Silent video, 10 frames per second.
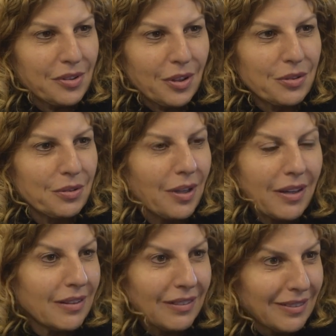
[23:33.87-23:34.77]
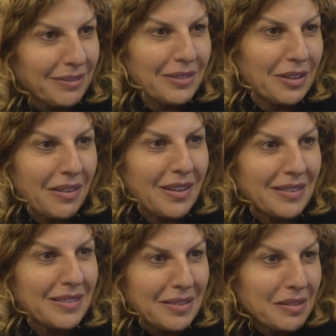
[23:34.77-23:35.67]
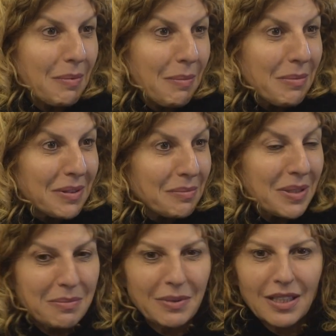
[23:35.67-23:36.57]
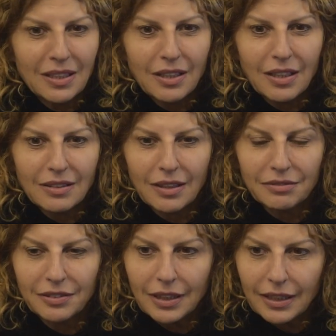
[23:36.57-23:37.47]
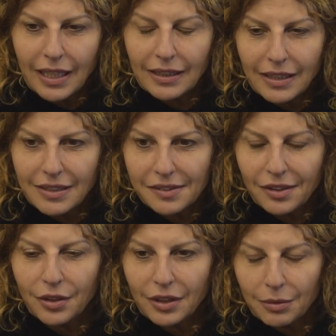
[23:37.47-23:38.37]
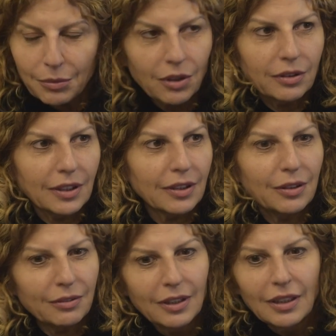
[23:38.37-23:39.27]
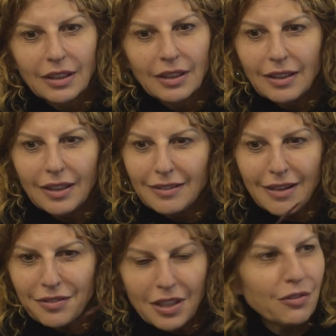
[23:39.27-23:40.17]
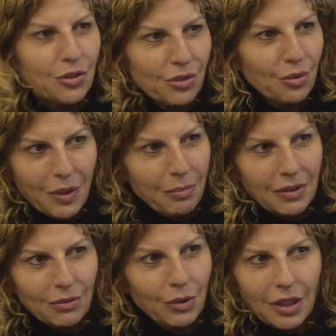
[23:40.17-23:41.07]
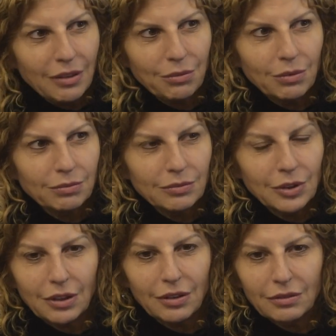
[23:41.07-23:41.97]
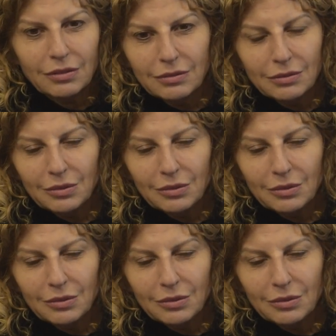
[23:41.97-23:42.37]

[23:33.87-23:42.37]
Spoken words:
So I think... Maybe it's meant to be. And I feel like Our Lady is going, come on, you know, I've given you the weapon. Why, you know...